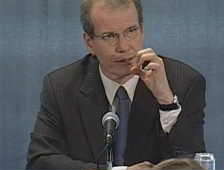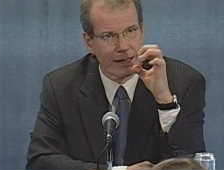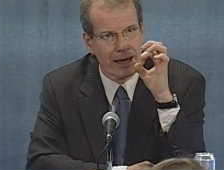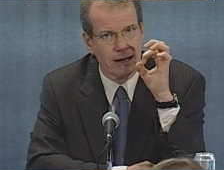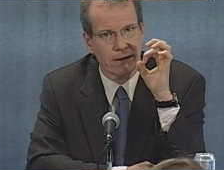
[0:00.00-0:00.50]
They
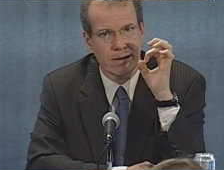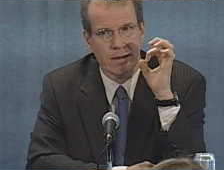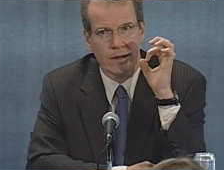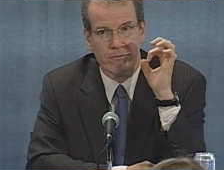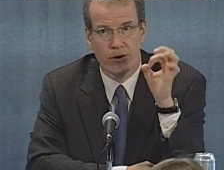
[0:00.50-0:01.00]
had
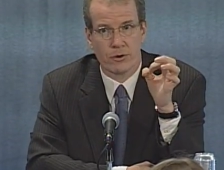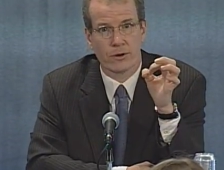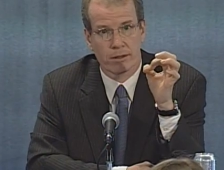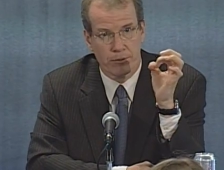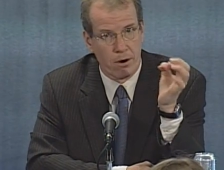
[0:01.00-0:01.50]
a vote
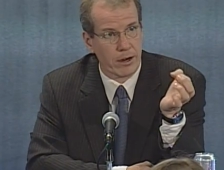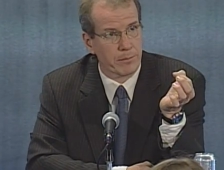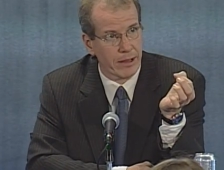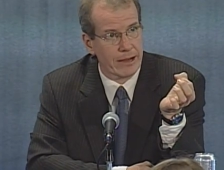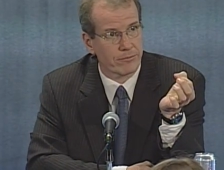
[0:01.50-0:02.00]
on the party
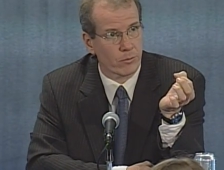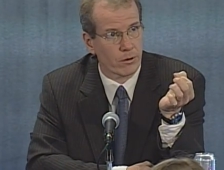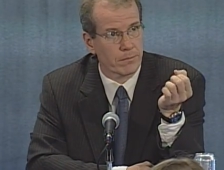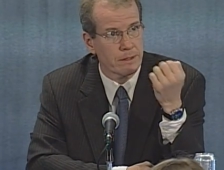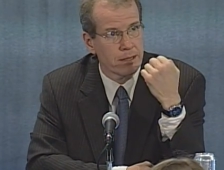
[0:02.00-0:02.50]

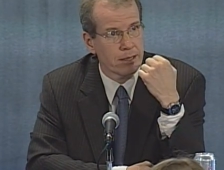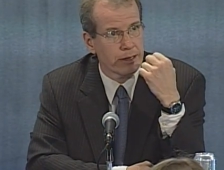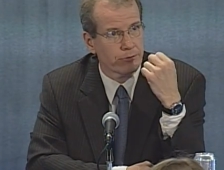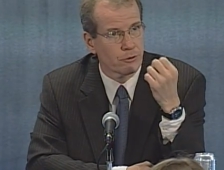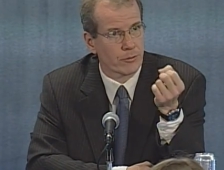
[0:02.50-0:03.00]
platform, and
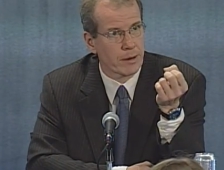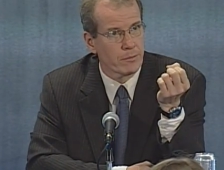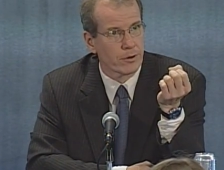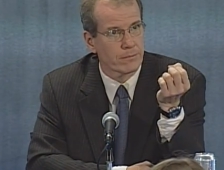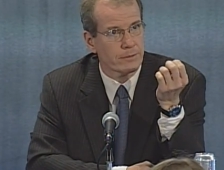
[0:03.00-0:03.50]
if you
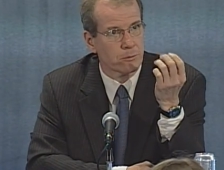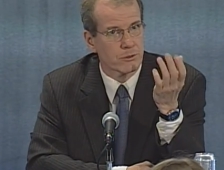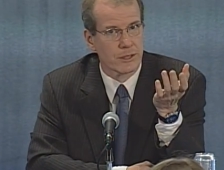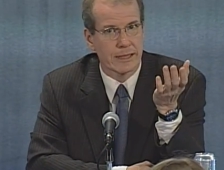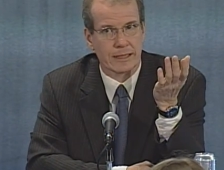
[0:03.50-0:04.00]
remember, there
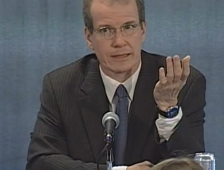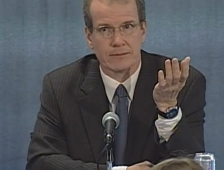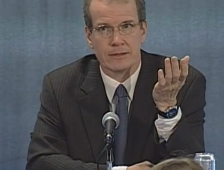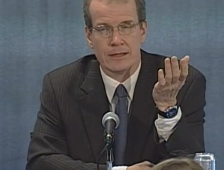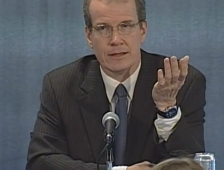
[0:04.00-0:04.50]
was a, I Uh,
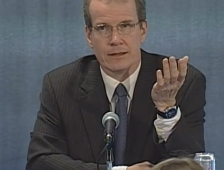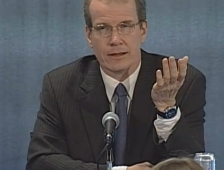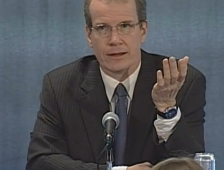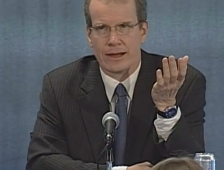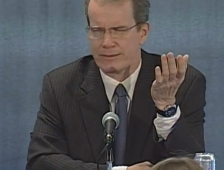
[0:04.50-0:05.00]

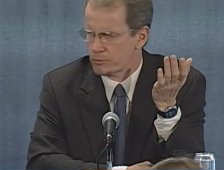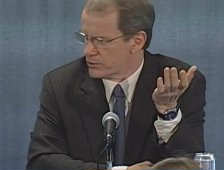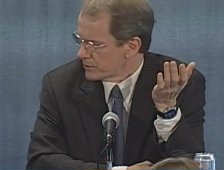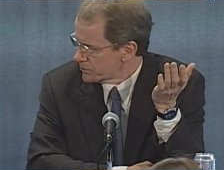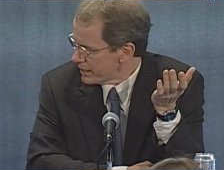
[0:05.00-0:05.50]
uh, think was
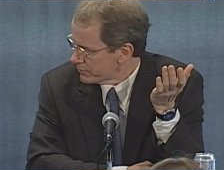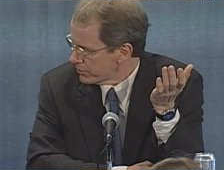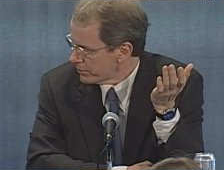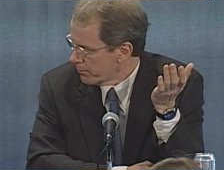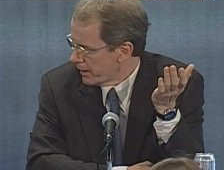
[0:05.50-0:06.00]
it the San
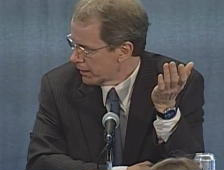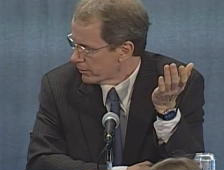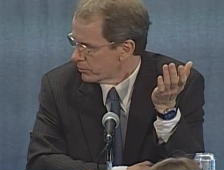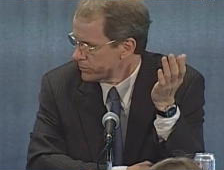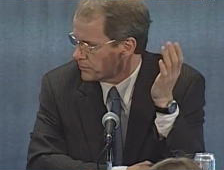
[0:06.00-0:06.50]
Antonio mayor
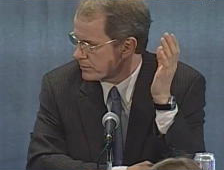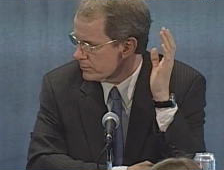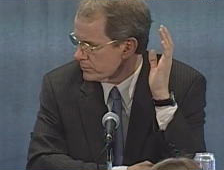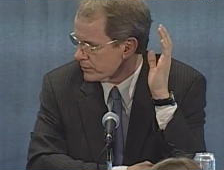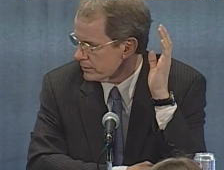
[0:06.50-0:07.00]
who was
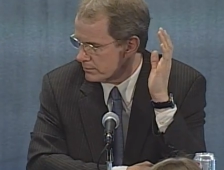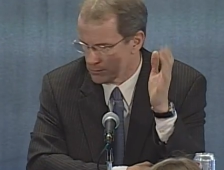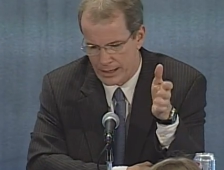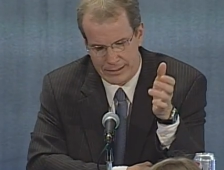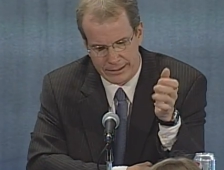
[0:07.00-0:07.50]
was
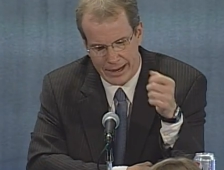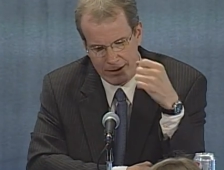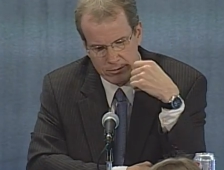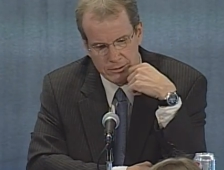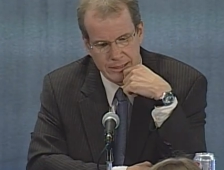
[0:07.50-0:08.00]
a, had the
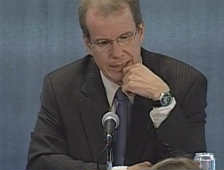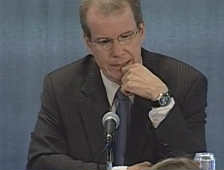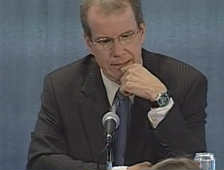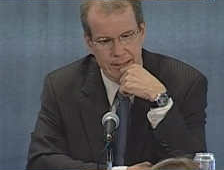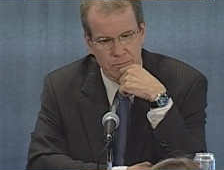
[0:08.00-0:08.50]
gavel
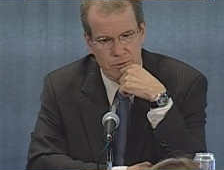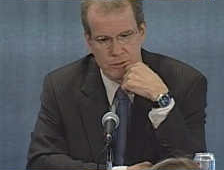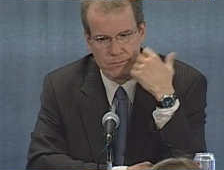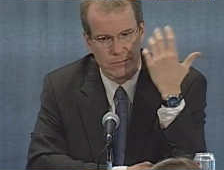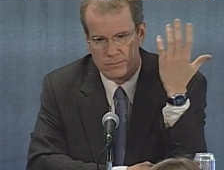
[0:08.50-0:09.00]
and he was,
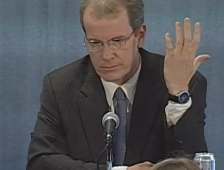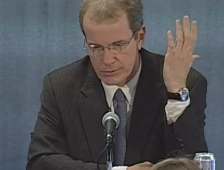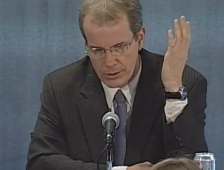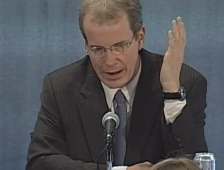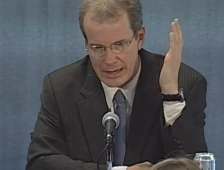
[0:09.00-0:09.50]

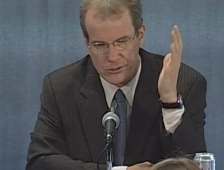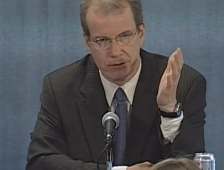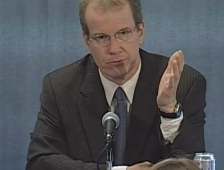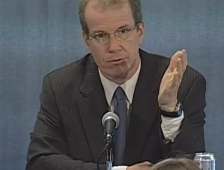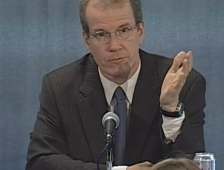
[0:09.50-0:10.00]
you know, asking
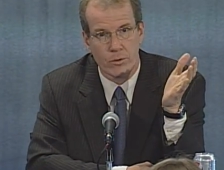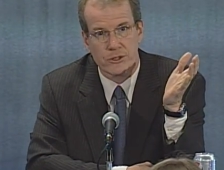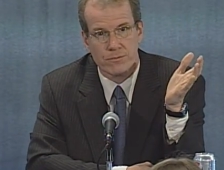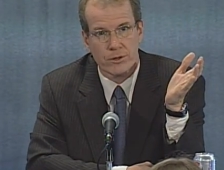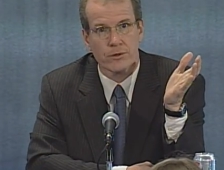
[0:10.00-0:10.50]
for a
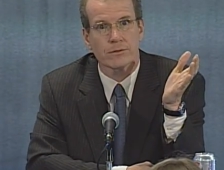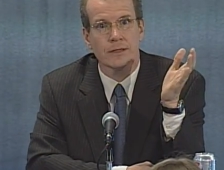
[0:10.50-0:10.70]
voice vote